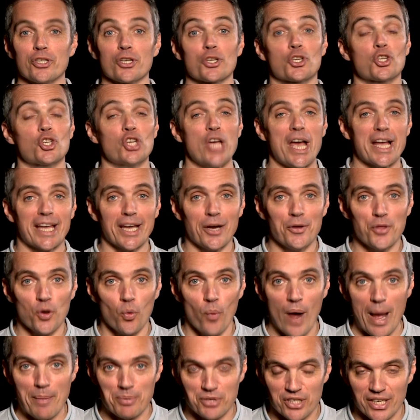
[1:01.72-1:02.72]
Just check out
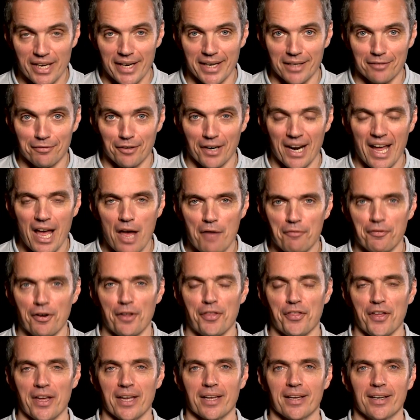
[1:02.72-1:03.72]
the website for
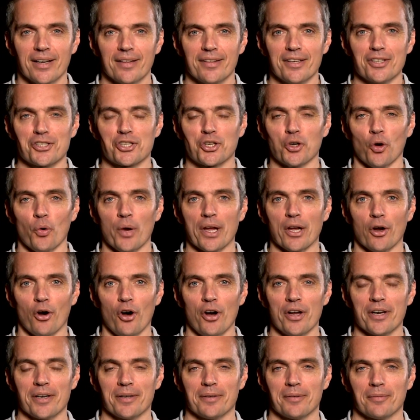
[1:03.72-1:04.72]
everything that's going
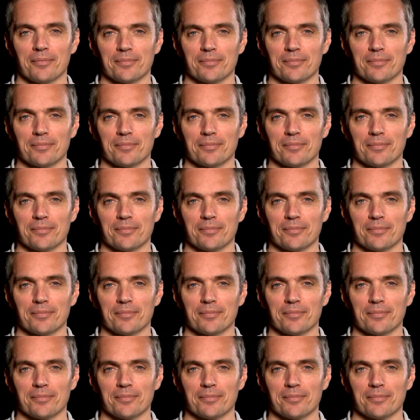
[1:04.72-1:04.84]
on.